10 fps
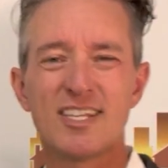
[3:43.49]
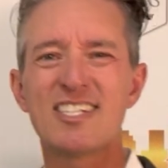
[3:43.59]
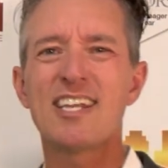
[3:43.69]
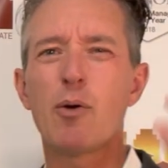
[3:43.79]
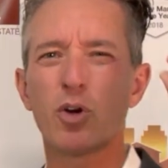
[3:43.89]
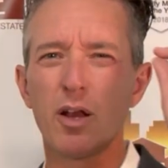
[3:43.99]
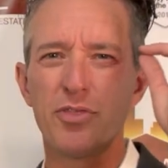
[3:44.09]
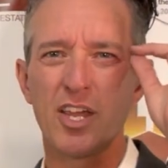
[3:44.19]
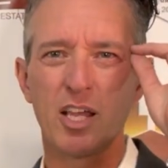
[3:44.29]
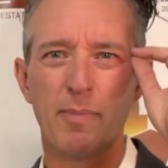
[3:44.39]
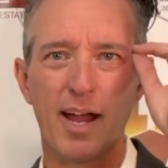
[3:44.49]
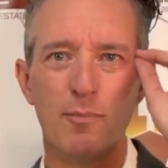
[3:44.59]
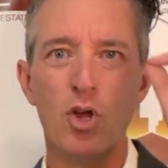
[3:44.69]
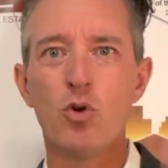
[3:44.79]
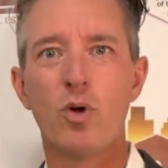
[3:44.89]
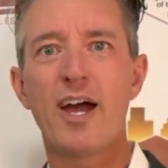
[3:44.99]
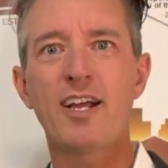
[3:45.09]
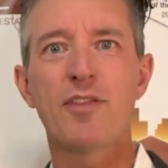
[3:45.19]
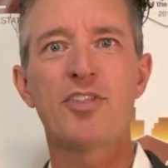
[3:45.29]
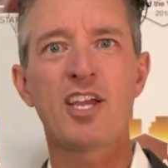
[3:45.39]
This is how we're going to think about them. We're not
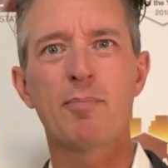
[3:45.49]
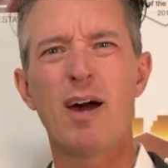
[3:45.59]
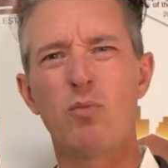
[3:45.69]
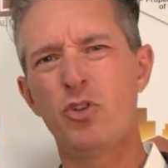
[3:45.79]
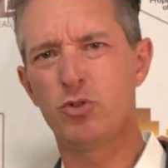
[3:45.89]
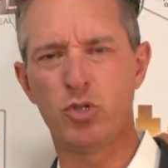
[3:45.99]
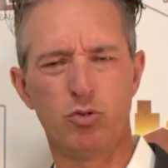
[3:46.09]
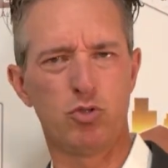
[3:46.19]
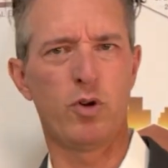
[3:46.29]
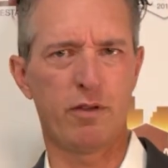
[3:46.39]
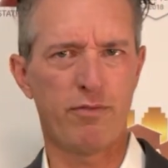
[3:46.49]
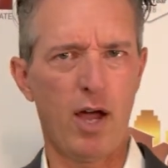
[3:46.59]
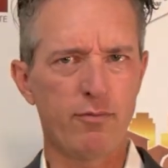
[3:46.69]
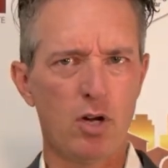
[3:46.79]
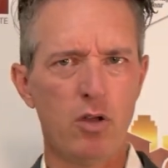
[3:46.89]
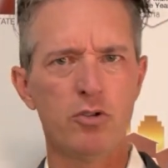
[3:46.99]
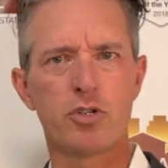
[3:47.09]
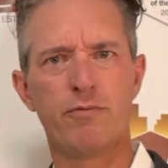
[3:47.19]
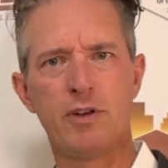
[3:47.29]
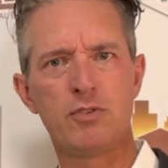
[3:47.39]
going to think about, well, do we do $25
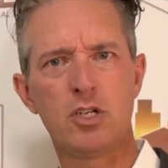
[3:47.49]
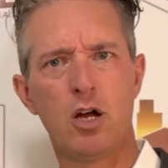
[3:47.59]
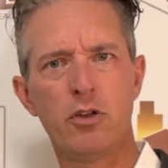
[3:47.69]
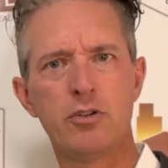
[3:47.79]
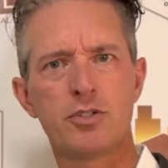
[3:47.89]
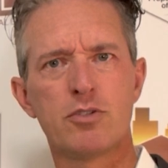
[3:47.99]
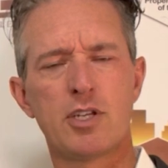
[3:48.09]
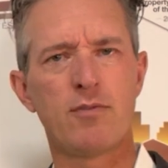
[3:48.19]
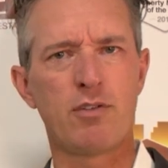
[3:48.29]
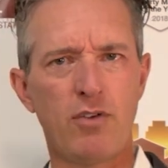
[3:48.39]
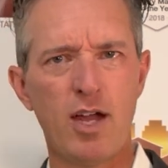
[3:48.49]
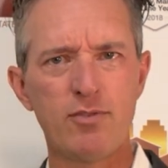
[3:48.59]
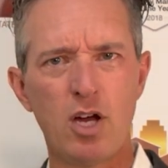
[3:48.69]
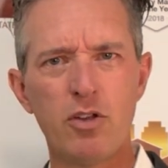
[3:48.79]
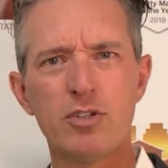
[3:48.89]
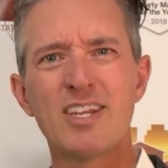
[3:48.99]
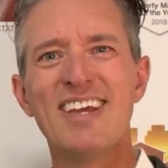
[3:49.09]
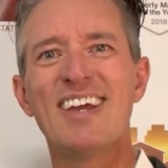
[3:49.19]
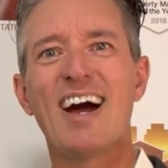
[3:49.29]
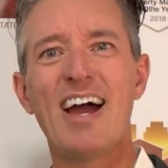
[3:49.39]
or $50 or $75?
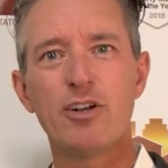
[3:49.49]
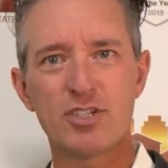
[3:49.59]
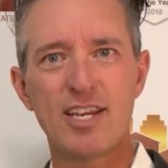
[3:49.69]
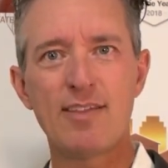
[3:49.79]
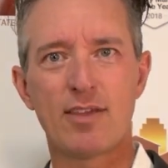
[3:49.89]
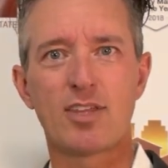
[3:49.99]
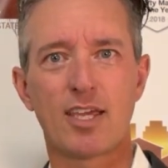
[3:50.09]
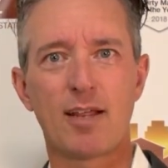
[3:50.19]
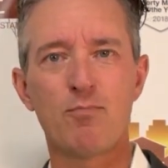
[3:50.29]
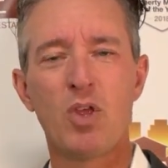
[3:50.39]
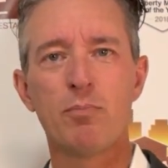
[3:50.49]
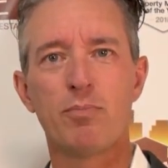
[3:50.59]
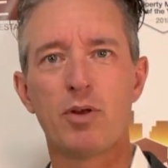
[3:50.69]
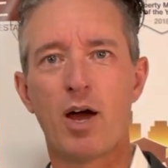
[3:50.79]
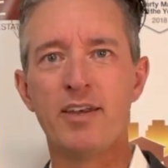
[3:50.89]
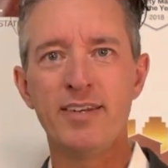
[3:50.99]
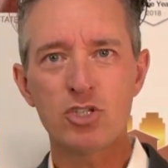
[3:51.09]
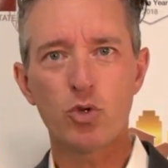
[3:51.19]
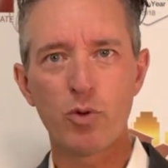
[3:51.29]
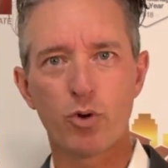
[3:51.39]
I understand that thinking, but
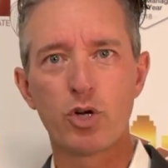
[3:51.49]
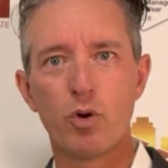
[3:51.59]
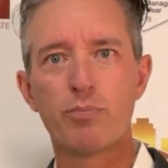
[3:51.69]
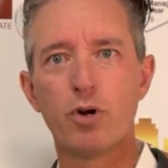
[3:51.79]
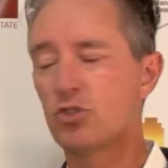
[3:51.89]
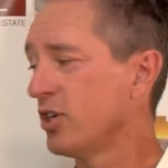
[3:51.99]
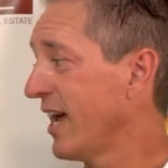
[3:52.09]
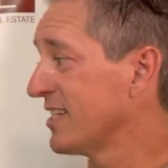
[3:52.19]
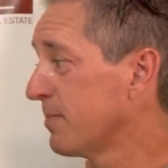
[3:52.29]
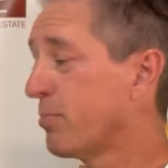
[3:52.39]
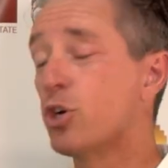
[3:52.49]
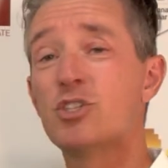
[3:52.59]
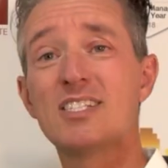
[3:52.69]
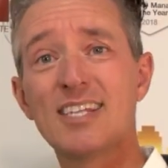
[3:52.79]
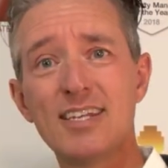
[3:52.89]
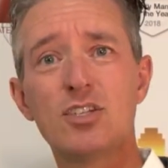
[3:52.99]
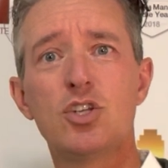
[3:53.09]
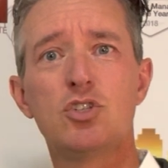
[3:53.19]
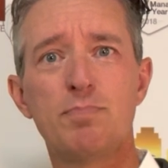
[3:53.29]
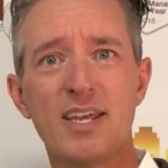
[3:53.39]
initially we're going to approach it as a
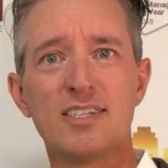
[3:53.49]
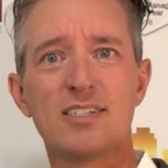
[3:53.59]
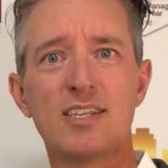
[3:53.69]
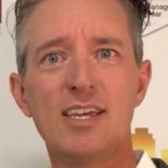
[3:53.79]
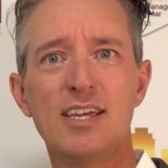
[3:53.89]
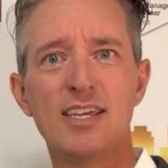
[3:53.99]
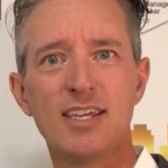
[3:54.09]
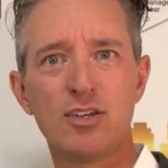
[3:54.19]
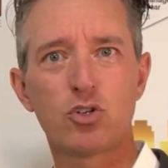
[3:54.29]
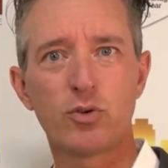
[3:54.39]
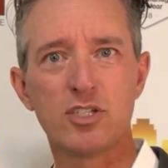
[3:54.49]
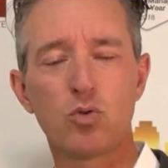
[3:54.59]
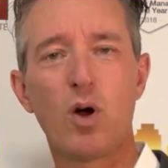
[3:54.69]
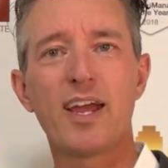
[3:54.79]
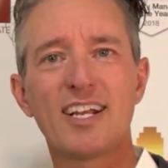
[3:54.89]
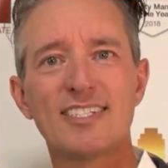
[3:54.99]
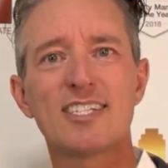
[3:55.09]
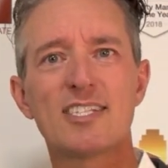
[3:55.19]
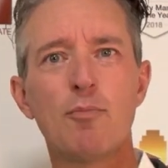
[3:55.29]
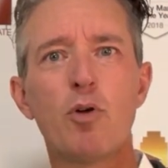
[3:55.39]
percentage based increase. Why? Because
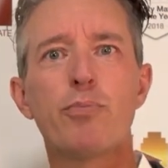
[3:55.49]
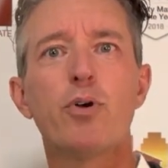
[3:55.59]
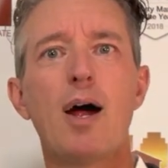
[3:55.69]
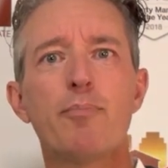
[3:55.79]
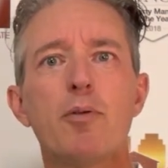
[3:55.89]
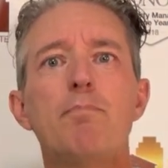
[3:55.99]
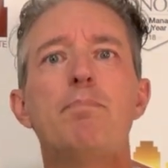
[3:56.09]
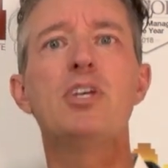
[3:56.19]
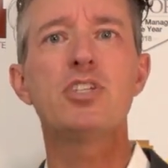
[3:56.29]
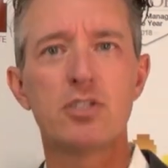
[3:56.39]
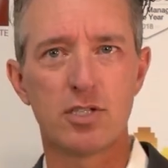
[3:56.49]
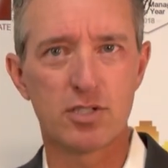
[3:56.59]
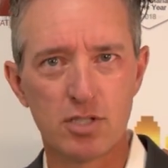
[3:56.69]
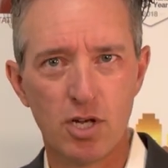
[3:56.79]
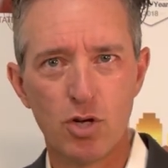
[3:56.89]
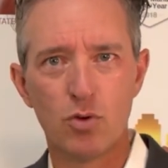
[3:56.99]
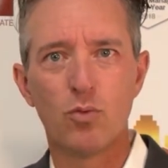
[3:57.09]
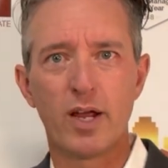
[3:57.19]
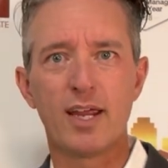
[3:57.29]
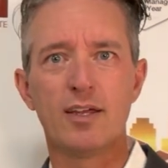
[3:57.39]
that's the more proper business
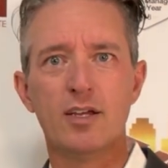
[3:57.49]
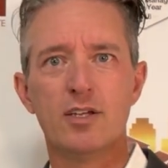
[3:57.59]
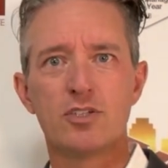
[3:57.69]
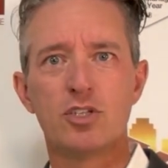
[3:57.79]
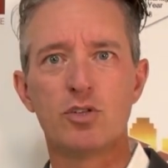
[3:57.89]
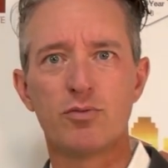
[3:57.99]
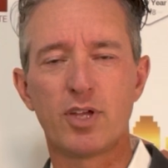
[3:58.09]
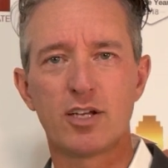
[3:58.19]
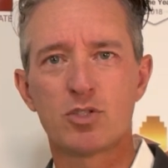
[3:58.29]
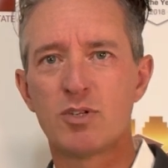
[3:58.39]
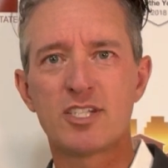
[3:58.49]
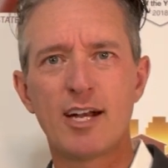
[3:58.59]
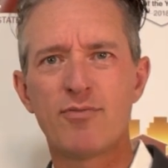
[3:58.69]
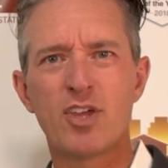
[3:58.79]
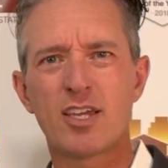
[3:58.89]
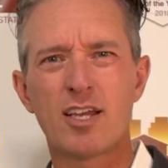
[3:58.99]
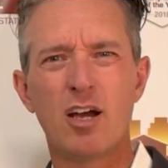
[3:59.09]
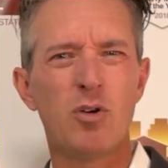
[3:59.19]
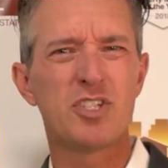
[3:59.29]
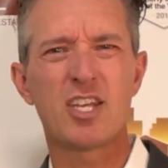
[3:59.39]
way to do things. So instead of thinking,
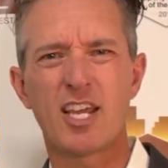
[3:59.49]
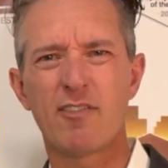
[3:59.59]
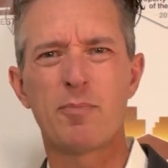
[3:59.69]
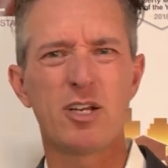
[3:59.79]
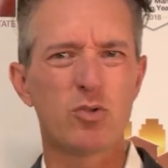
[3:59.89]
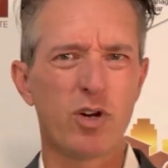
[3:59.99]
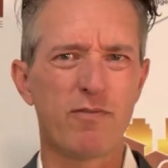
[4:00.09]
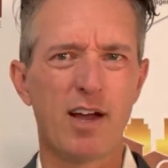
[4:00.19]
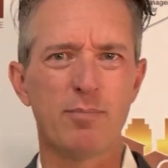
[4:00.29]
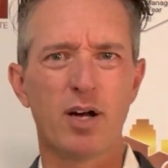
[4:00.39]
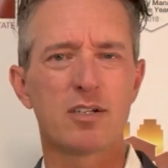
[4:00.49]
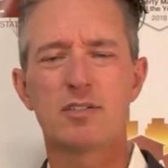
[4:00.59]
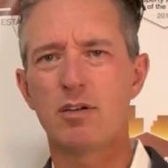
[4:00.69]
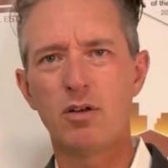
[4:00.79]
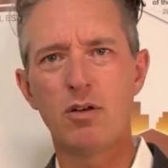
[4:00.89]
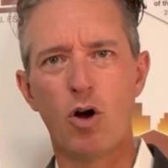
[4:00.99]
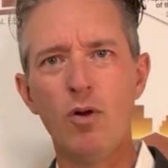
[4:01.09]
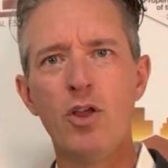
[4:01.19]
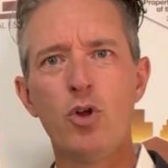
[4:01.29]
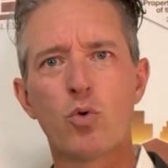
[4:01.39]
oh, let's take everybody $25. No.